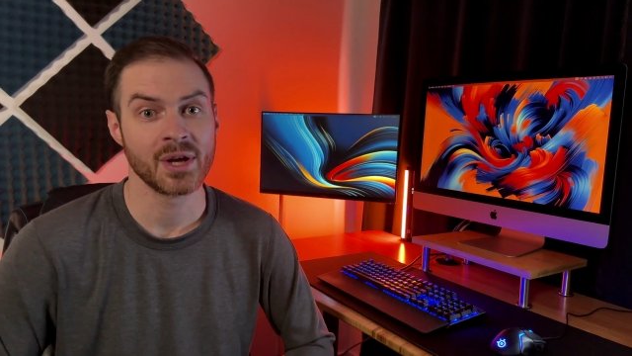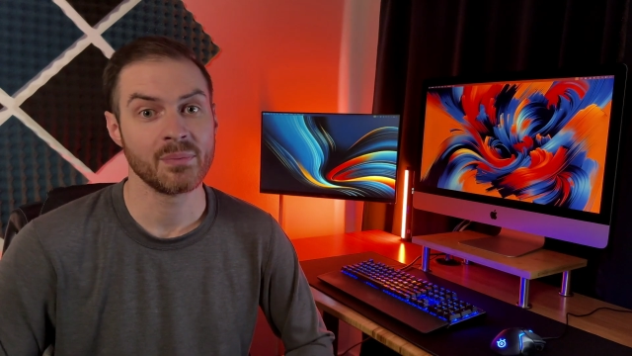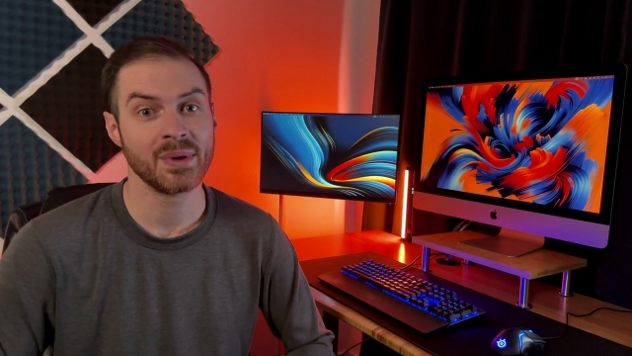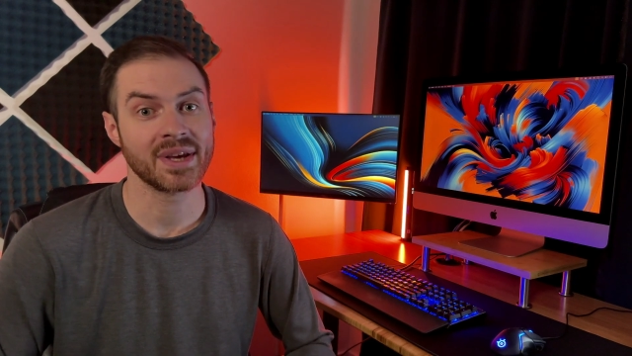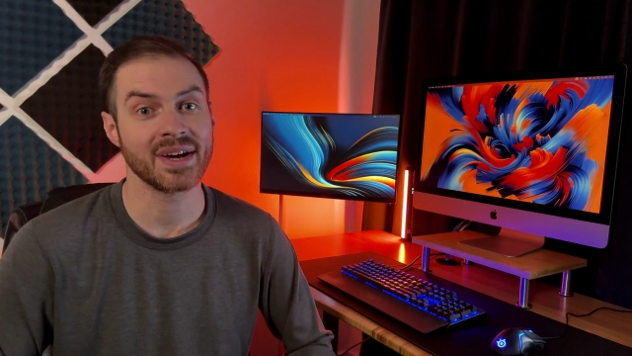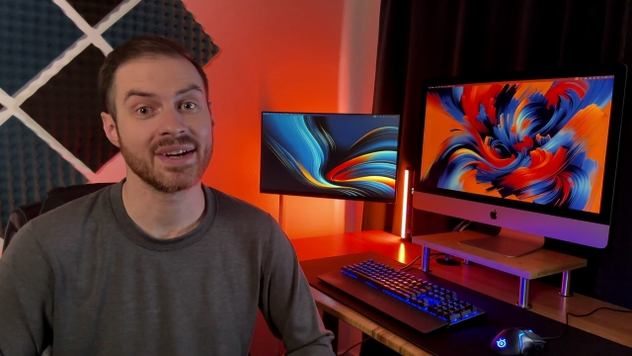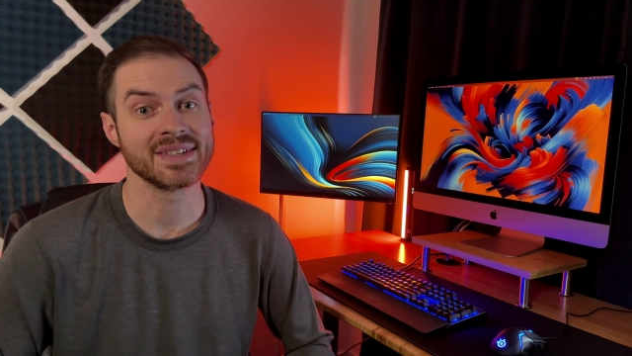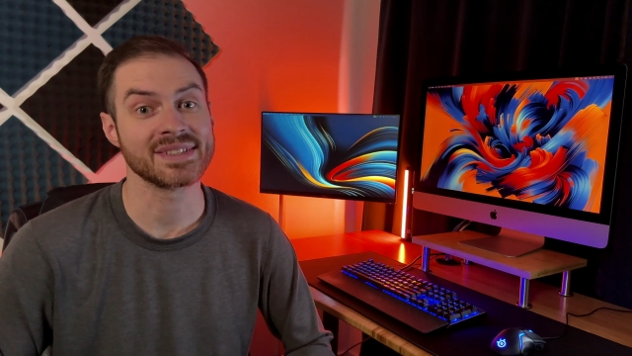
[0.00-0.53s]

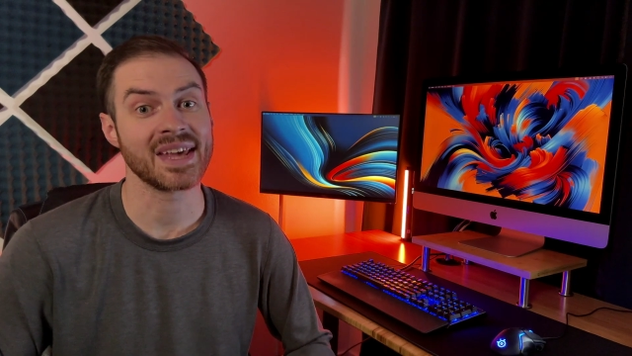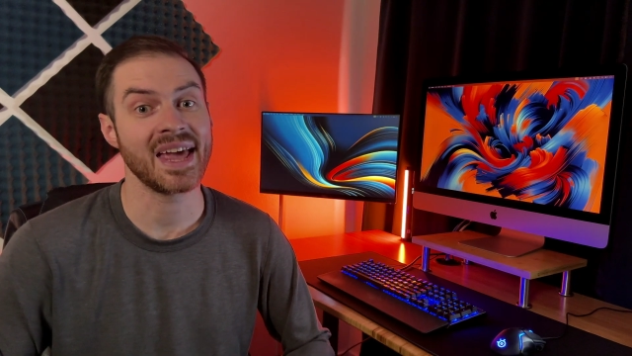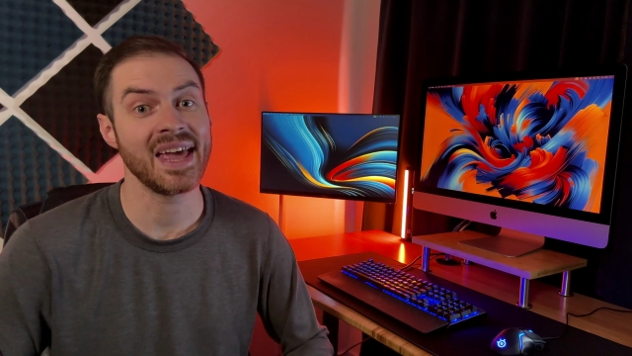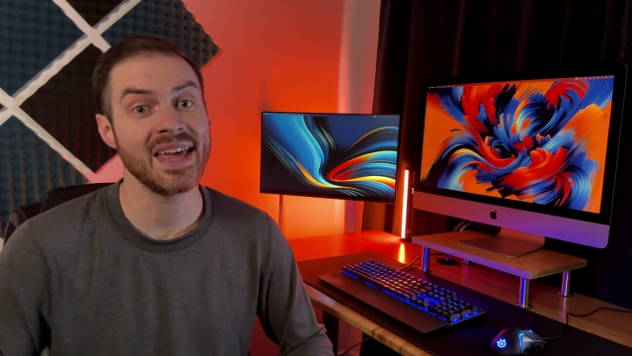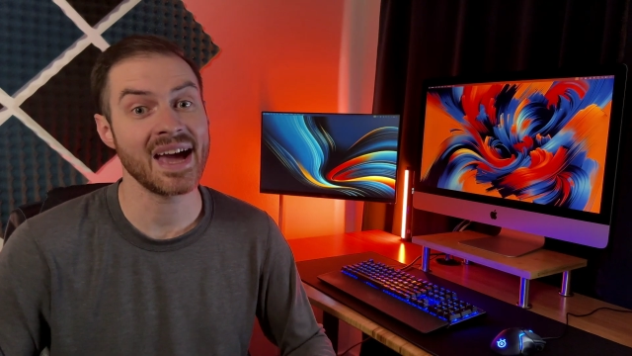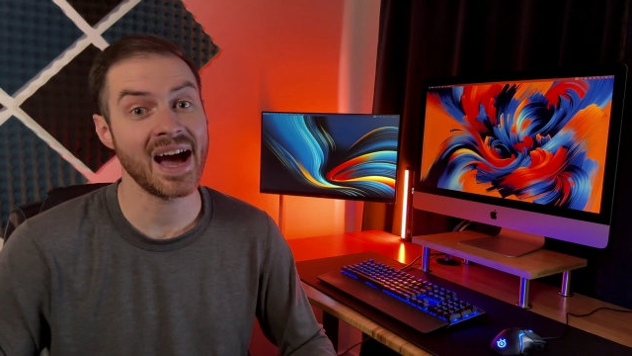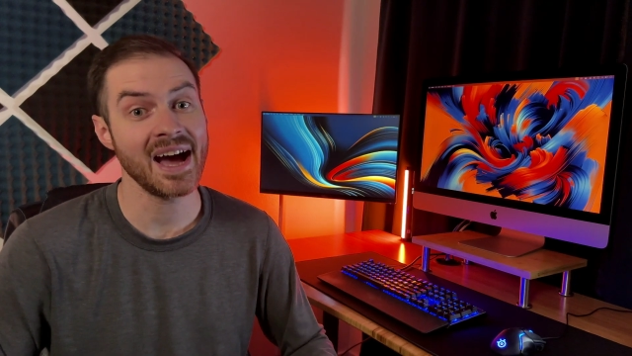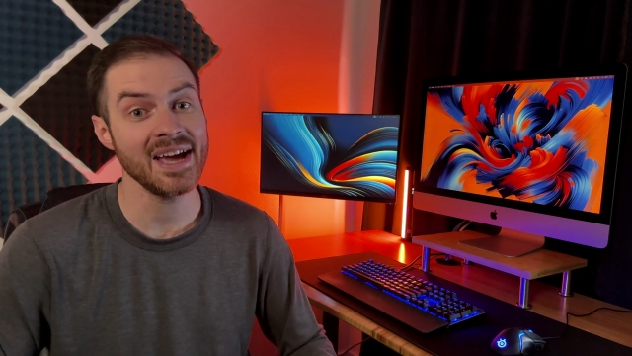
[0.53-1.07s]
because
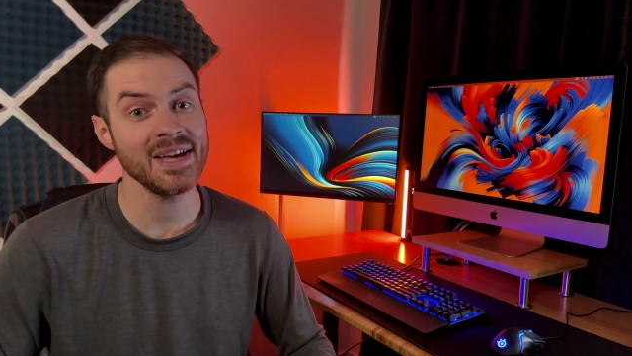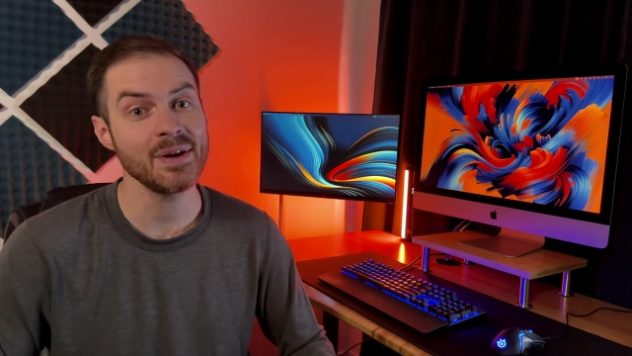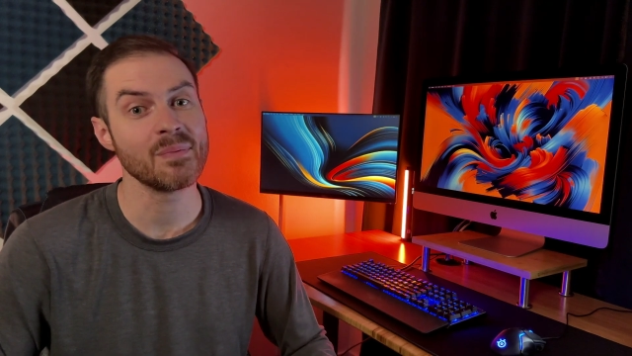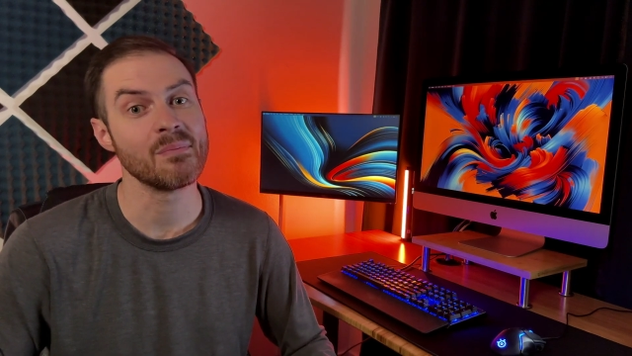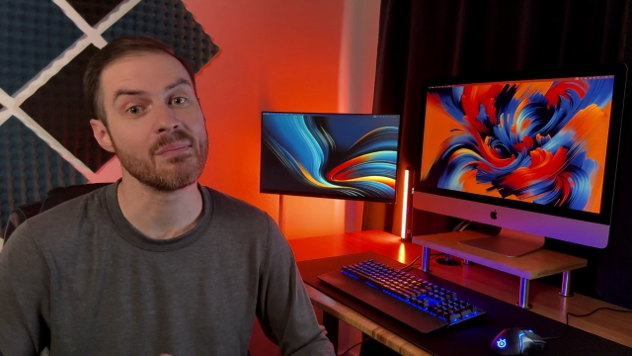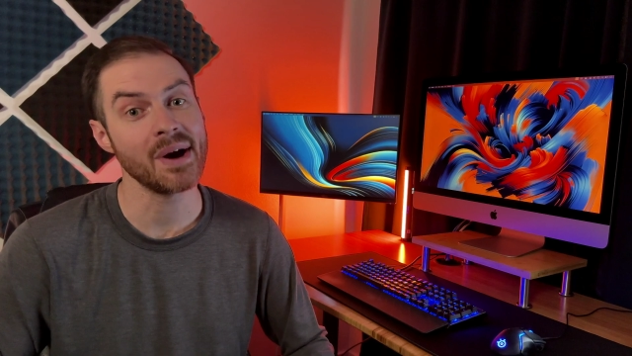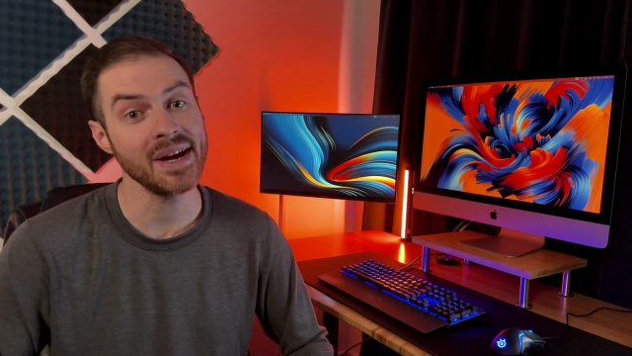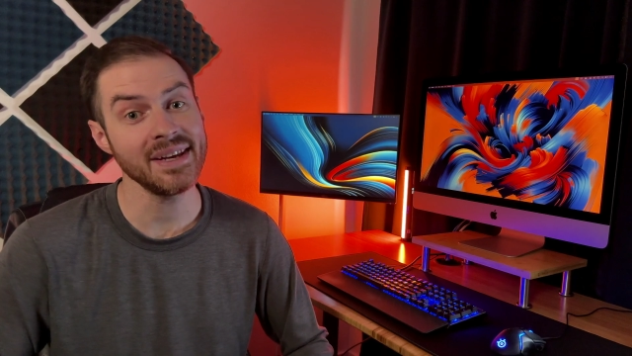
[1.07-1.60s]
AI
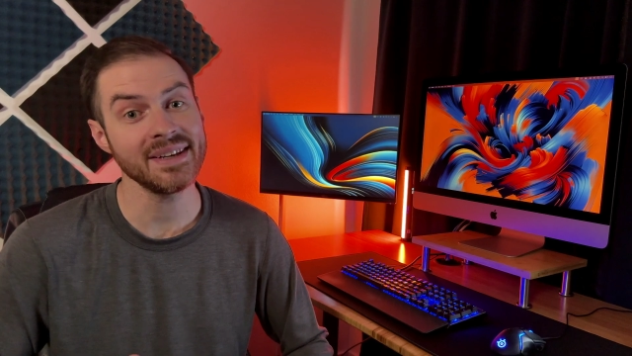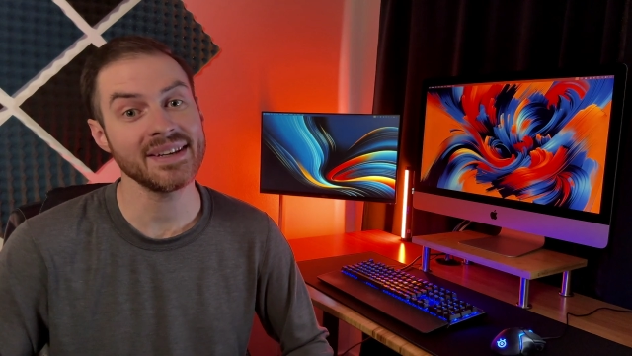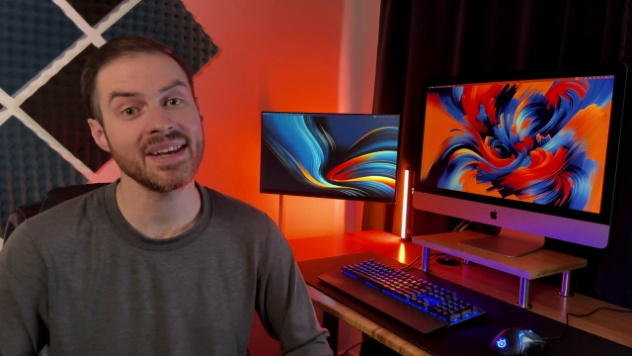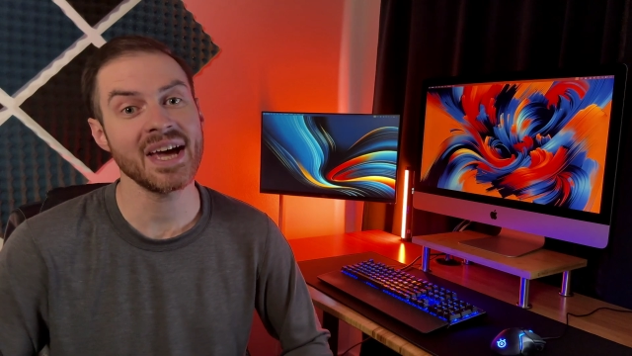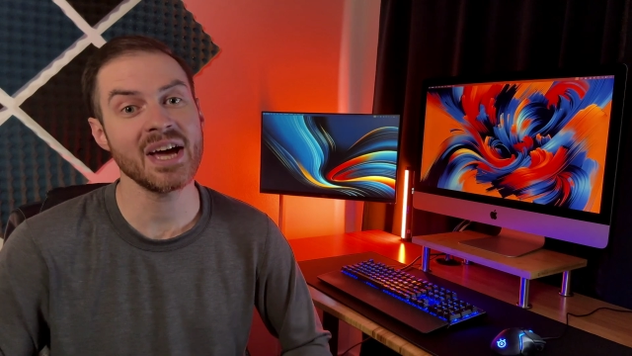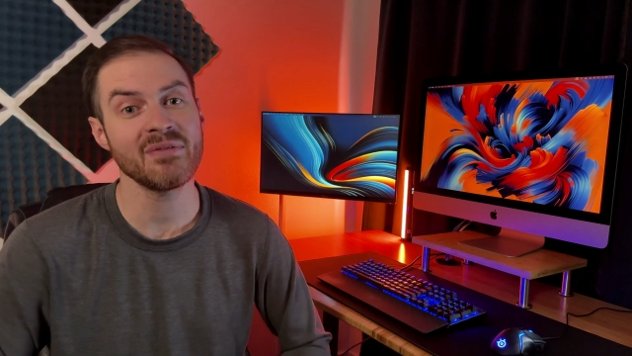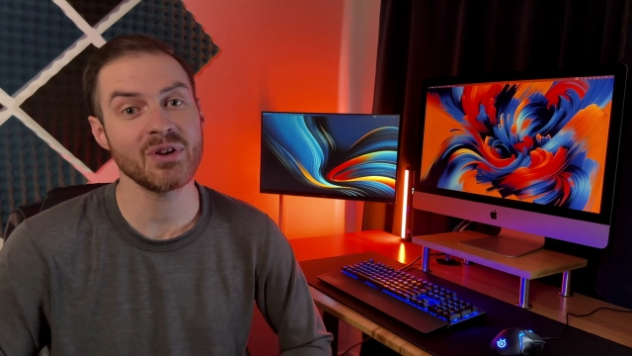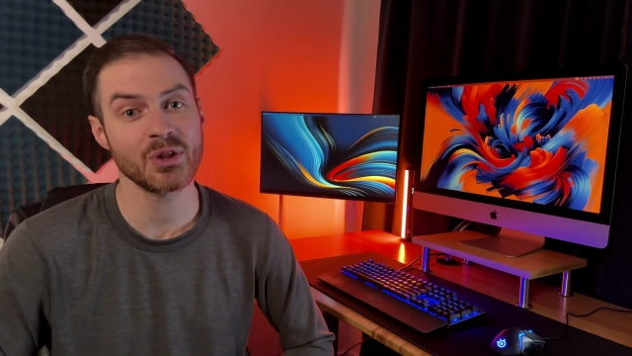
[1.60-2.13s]
might
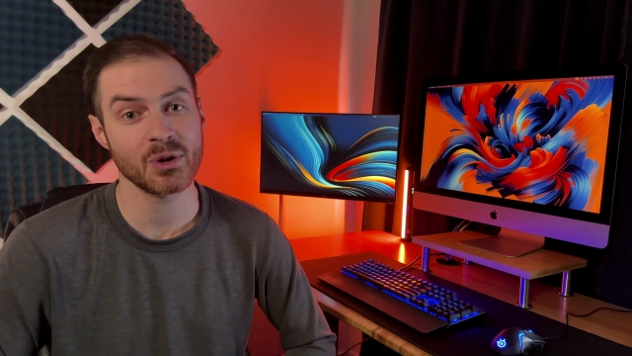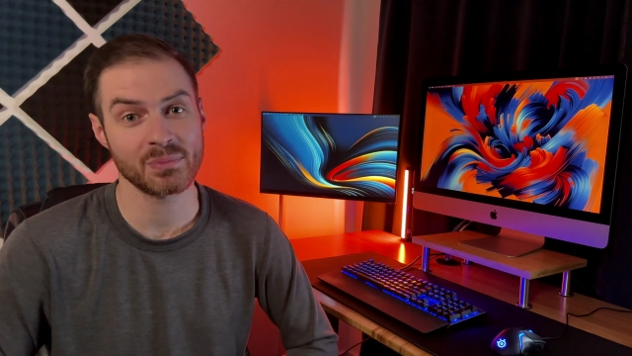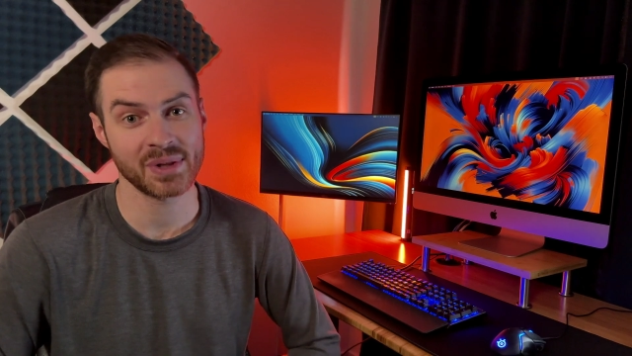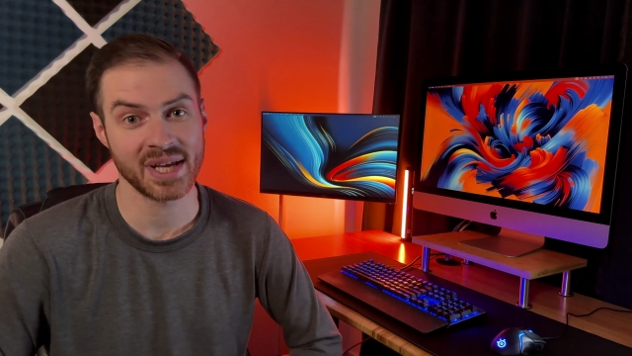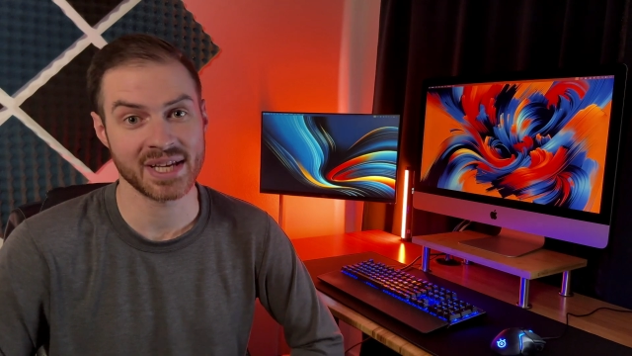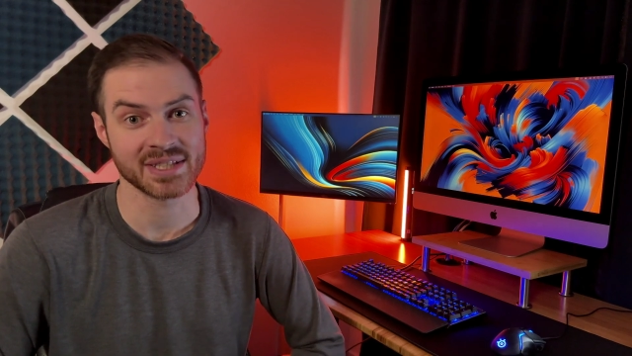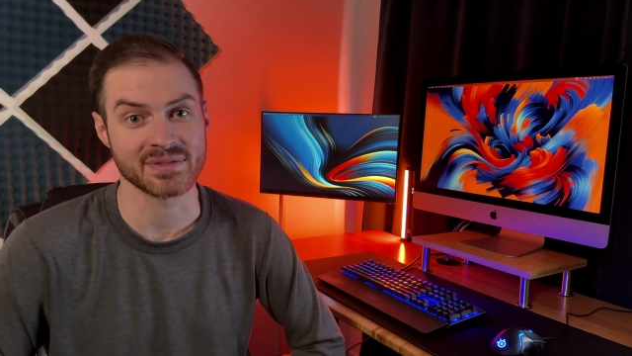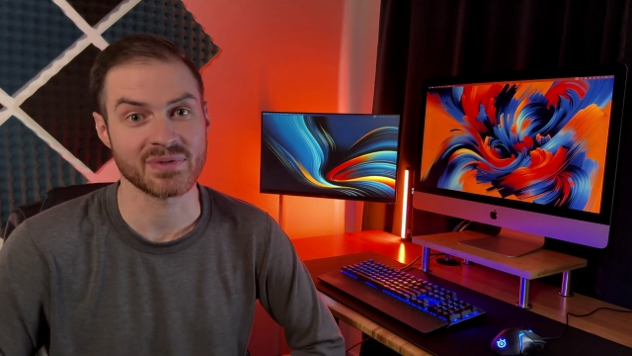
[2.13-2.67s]
have other
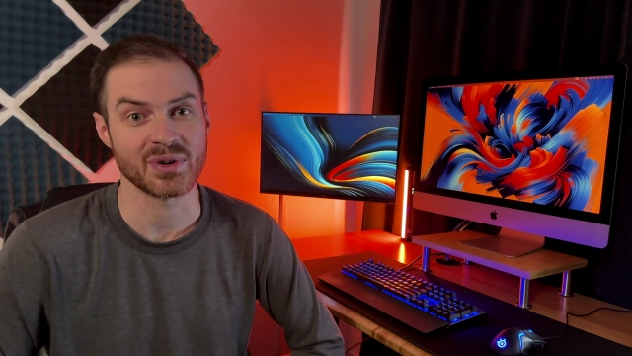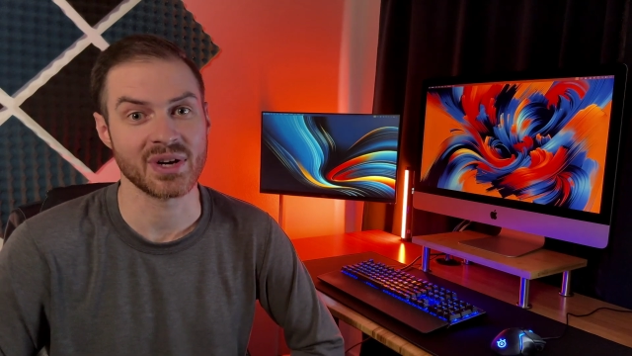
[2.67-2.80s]
plans for